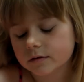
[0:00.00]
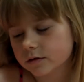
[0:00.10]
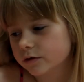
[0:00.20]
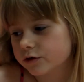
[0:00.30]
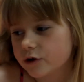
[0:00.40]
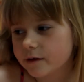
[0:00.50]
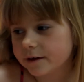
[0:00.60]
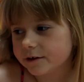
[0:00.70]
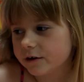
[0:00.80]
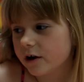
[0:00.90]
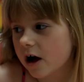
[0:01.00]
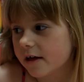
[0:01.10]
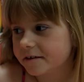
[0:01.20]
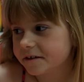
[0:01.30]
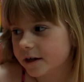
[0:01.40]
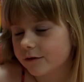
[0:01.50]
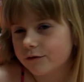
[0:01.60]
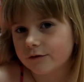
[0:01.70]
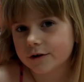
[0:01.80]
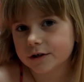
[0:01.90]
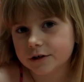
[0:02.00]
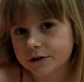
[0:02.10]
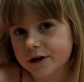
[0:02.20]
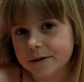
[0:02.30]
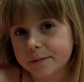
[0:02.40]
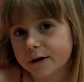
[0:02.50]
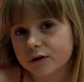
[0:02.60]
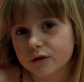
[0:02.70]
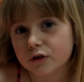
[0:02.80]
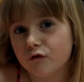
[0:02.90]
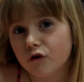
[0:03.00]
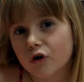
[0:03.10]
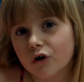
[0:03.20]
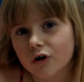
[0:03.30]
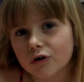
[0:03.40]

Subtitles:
So they don't hurt themselves sleeping on the floor.